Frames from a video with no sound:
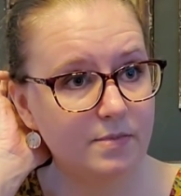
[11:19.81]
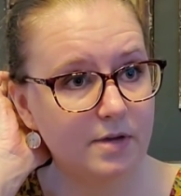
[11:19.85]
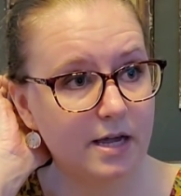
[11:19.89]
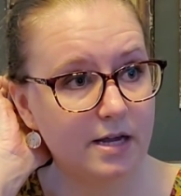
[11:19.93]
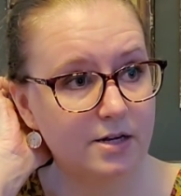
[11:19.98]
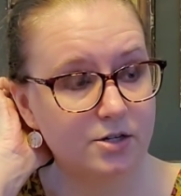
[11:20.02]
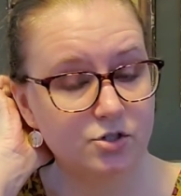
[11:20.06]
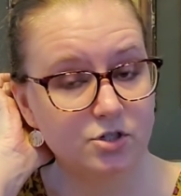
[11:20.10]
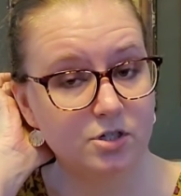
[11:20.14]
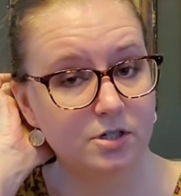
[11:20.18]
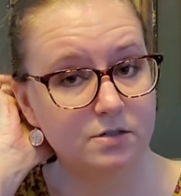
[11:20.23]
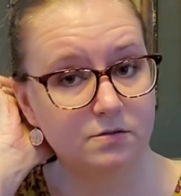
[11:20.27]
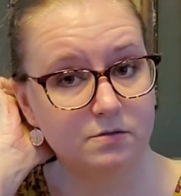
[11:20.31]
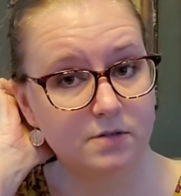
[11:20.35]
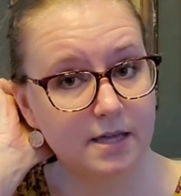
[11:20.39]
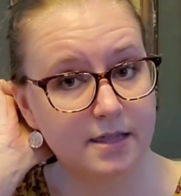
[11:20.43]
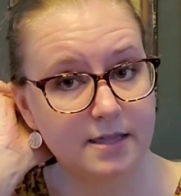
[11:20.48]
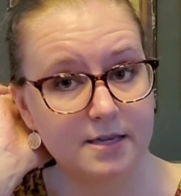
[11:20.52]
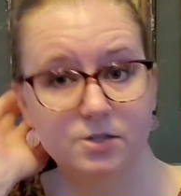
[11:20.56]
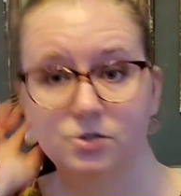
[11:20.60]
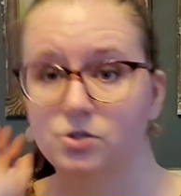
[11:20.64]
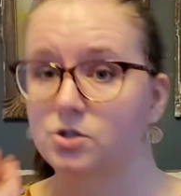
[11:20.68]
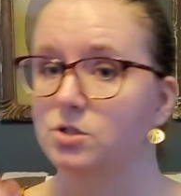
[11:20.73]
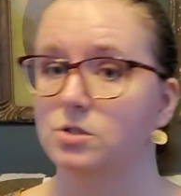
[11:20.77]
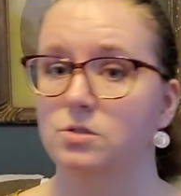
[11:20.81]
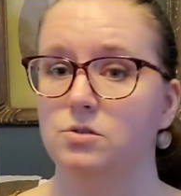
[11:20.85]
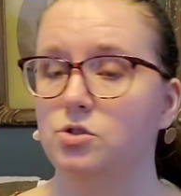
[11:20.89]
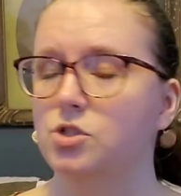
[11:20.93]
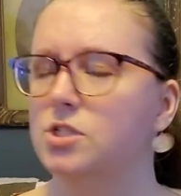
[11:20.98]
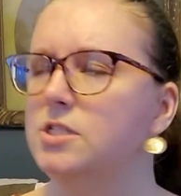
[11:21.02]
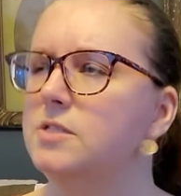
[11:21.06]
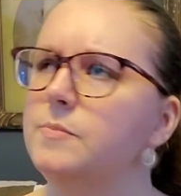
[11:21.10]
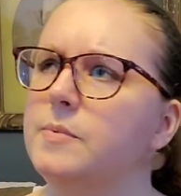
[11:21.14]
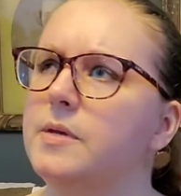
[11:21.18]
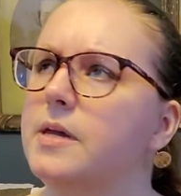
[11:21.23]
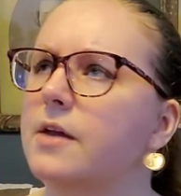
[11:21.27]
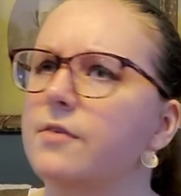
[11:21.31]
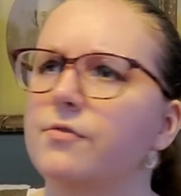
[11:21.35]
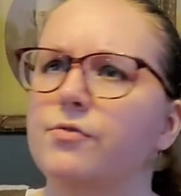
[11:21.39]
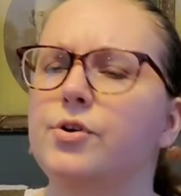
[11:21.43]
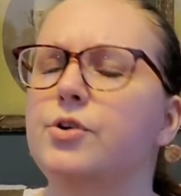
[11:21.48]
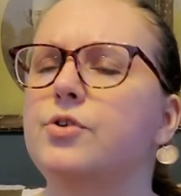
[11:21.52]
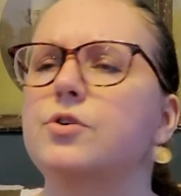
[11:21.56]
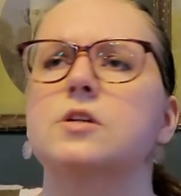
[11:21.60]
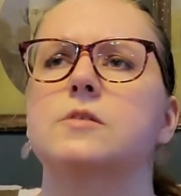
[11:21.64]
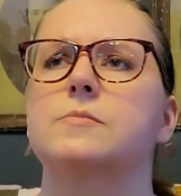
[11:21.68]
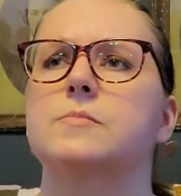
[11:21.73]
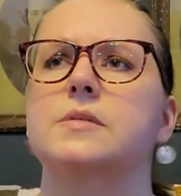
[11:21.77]
Actually, I think she, she spent every
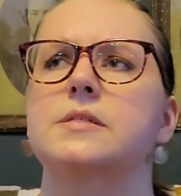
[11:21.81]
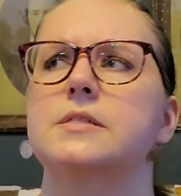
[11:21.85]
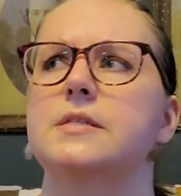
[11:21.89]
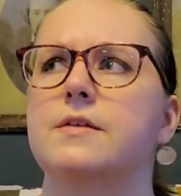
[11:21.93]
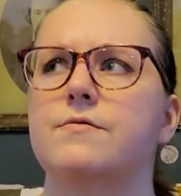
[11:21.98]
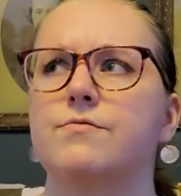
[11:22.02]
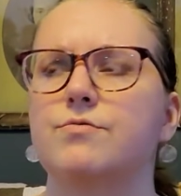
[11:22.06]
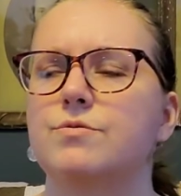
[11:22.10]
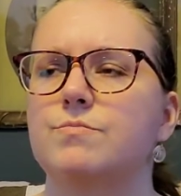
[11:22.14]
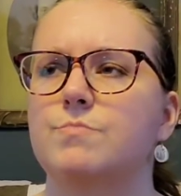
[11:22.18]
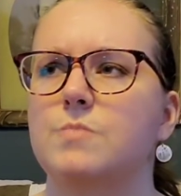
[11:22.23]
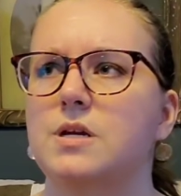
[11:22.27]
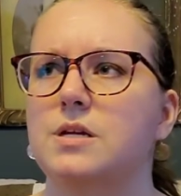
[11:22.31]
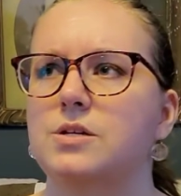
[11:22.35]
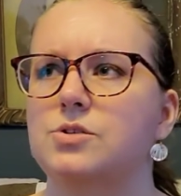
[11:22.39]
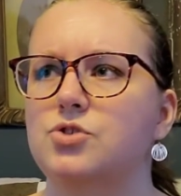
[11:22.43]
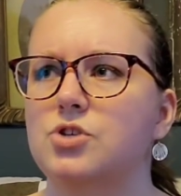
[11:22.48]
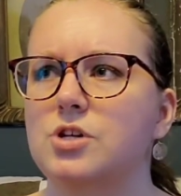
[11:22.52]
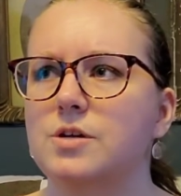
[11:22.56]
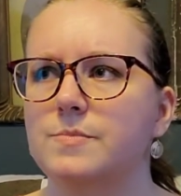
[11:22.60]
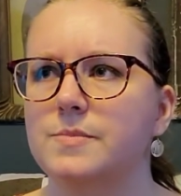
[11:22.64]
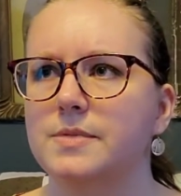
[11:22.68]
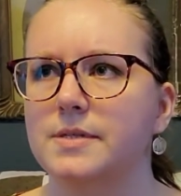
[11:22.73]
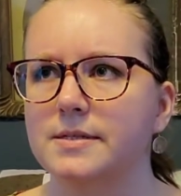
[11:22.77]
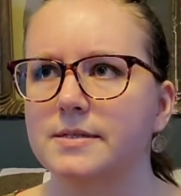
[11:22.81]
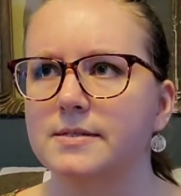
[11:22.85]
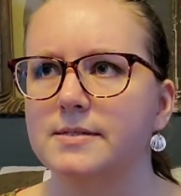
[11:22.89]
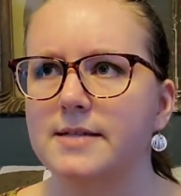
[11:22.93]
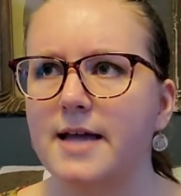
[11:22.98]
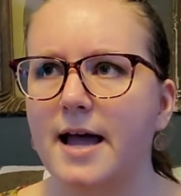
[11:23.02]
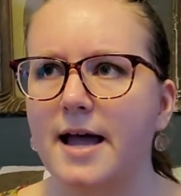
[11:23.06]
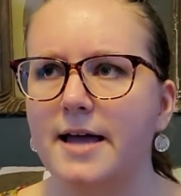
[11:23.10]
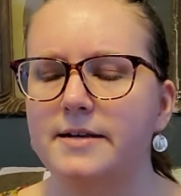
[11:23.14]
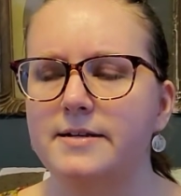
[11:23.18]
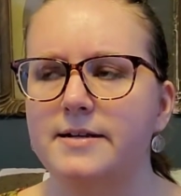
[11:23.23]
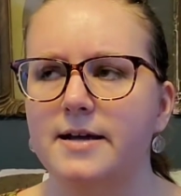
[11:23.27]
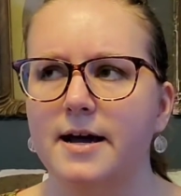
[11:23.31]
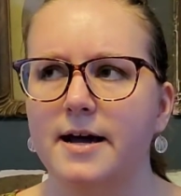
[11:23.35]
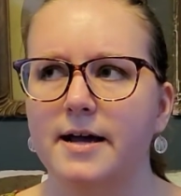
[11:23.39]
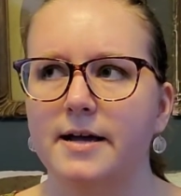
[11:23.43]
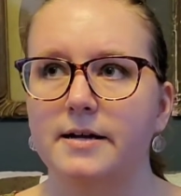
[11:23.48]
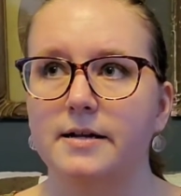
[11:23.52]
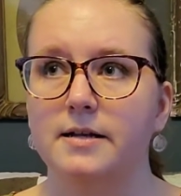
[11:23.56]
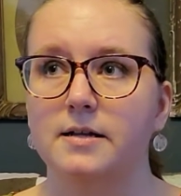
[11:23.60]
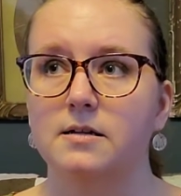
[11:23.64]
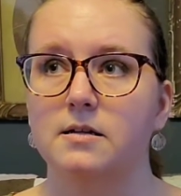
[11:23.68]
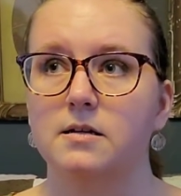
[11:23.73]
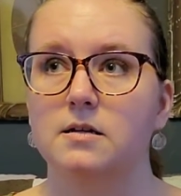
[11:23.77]
Christmas Eve with me and Jim since dad
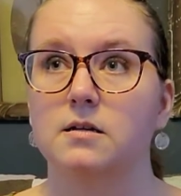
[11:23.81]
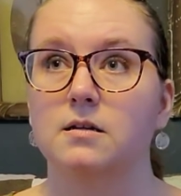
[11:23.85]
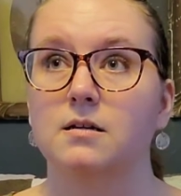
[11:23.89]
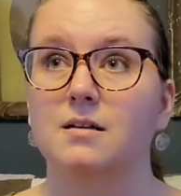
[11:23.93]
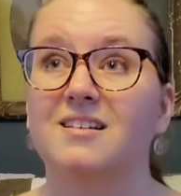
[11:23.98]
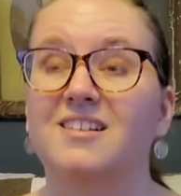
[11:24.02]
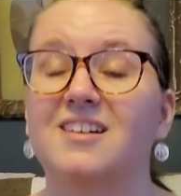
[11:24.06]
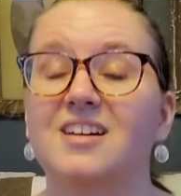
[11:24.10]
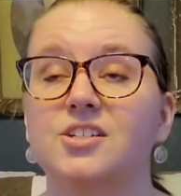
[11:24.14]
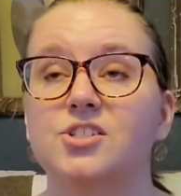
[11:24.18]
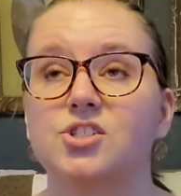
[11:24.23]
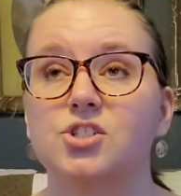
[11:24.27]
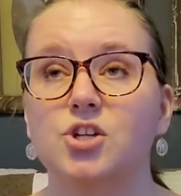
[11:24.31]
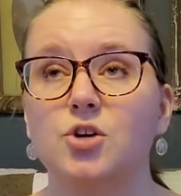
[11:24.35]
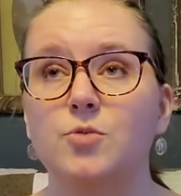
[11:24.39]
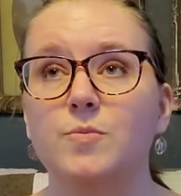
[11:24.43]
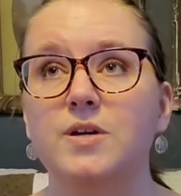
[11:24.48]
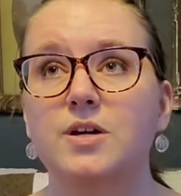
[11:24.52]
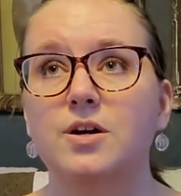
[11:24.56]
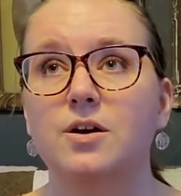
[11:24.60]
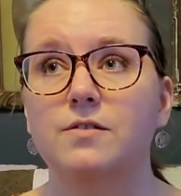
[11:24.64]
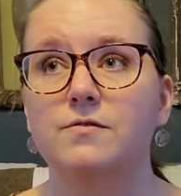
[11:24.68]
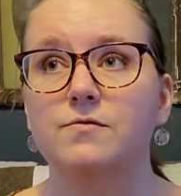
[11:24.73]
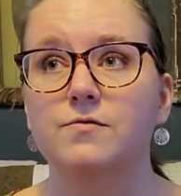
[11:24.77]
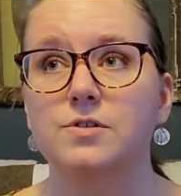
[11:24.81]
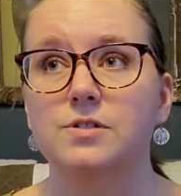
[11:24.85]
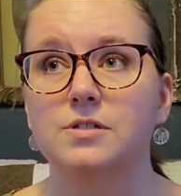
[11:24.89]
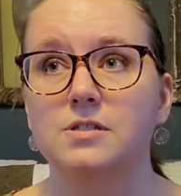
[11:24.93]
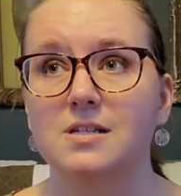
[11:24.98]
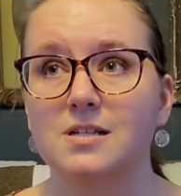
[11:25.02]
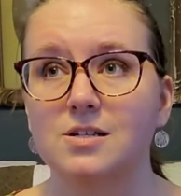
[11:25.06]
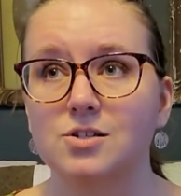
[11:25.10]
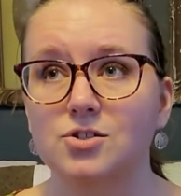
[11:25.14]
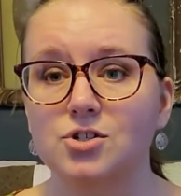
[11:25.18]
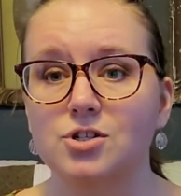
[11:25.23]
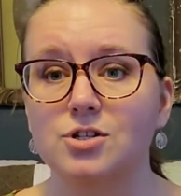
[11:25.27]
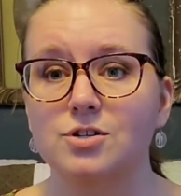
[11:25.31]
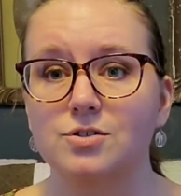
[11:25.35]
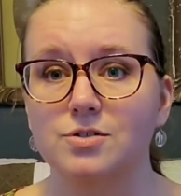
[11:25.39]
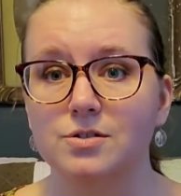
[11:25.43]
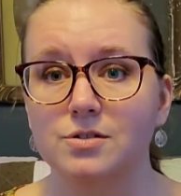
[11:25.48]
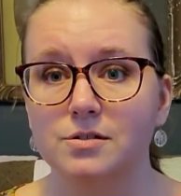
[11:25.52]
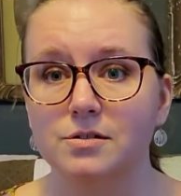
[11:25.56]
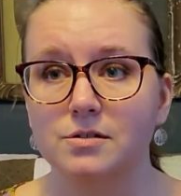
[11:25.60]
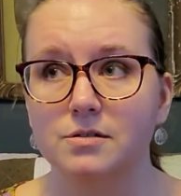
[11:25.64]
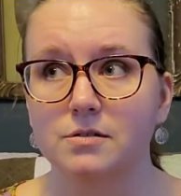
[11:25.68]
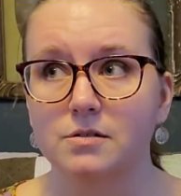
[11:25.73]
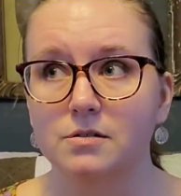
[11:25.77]
died. And she will be gone for six
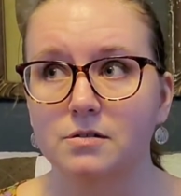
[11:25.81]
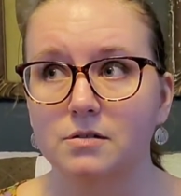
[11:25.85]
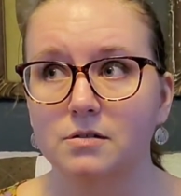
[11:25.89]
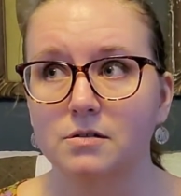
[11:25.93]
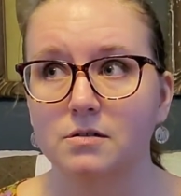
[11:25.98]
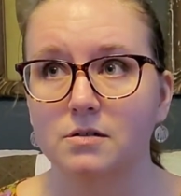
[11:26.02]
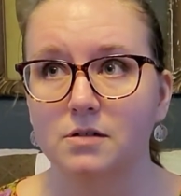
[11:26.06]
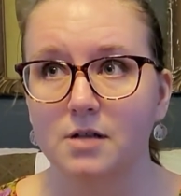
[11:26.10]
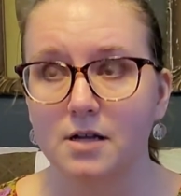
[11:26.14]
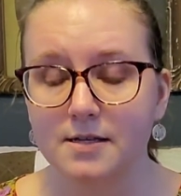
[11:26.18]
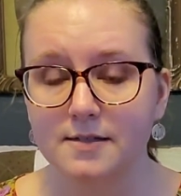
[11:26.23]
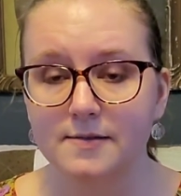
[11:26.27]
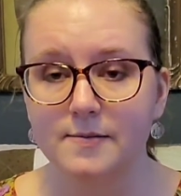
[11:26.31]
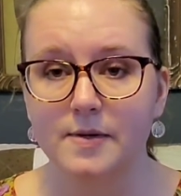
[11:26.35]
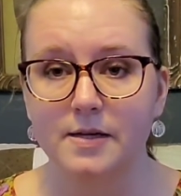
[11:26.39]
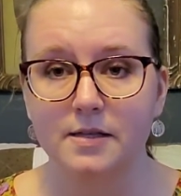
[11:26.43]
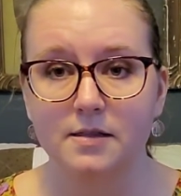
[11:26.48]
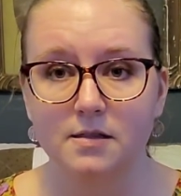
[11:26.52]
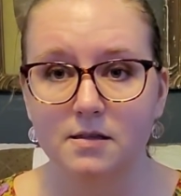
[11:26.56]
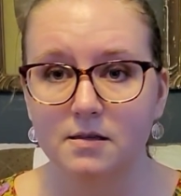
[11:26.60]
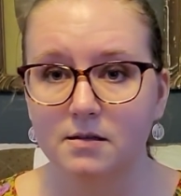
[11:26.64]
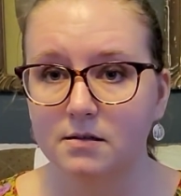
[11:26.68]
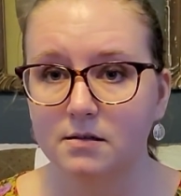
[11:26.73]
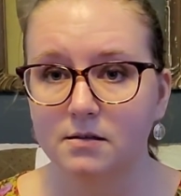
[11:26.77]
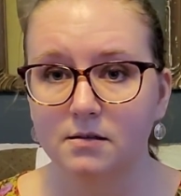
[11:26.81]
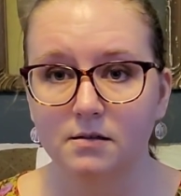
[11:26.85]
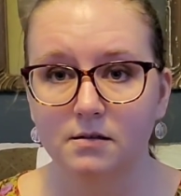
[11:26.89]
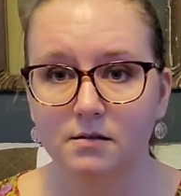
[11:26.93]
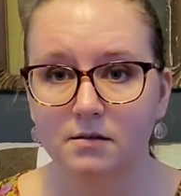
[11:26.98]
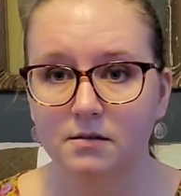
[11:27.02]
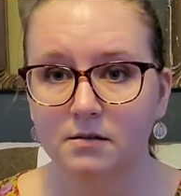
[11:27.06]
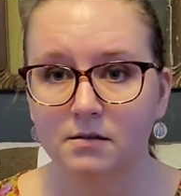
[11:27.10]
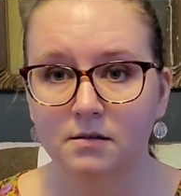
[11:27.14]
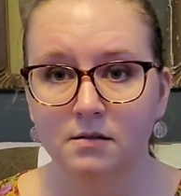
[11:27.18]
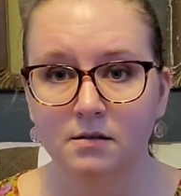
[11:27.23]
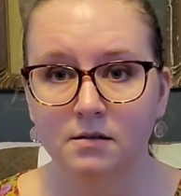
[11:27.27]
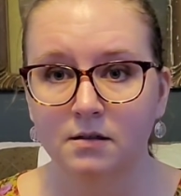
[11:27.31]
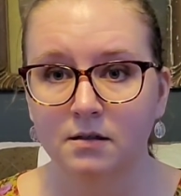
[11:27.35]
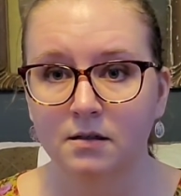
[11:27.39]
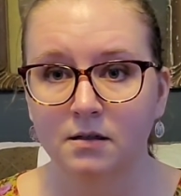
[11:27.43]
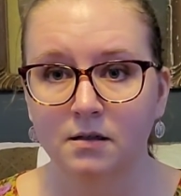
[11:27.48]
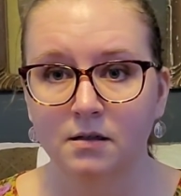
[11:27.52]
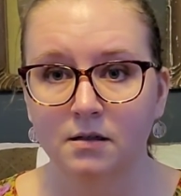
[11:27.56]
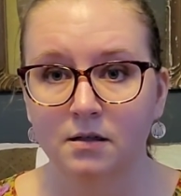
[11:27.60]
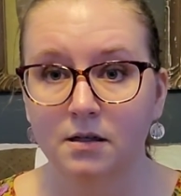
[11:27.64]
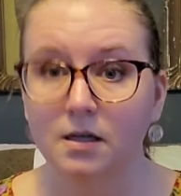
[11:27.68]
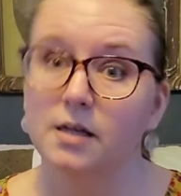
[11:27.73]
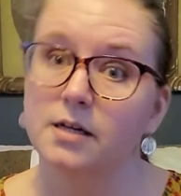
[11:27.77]
years next month
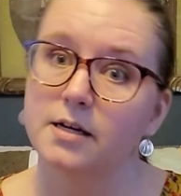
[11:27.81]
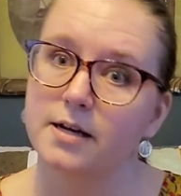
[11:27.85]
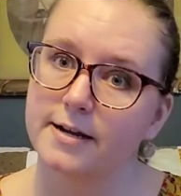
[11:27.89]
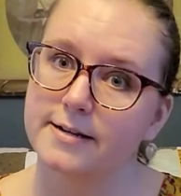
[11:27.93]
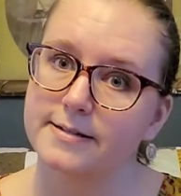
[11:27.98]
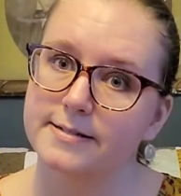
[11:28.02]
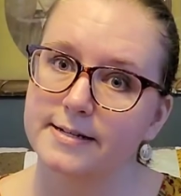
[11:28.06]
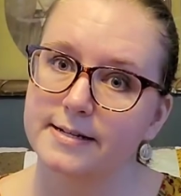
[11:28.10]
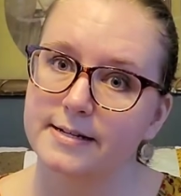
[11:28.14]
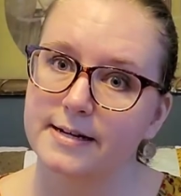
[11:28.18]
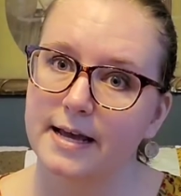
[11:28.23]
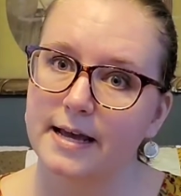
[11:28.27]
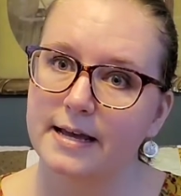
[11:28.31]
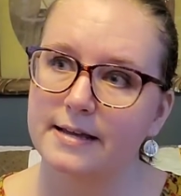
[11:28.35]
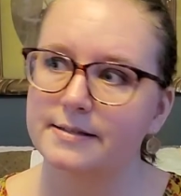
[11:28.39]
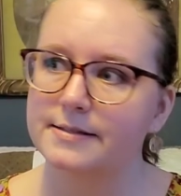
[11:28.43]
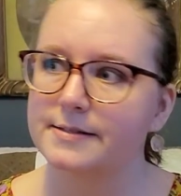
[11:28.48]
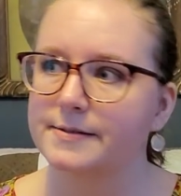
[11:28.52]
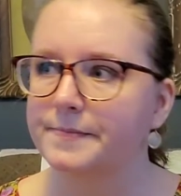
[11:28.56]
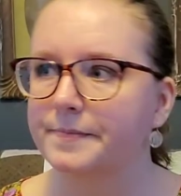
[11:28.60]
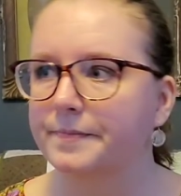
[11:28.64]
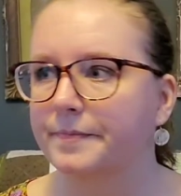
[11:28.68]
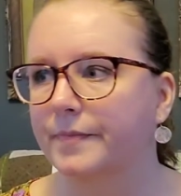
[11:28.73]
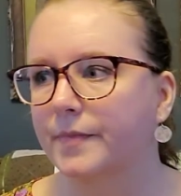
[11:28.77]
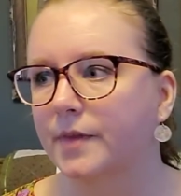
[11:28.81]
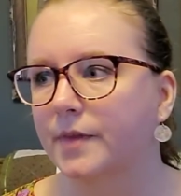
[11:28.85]
in 19 days.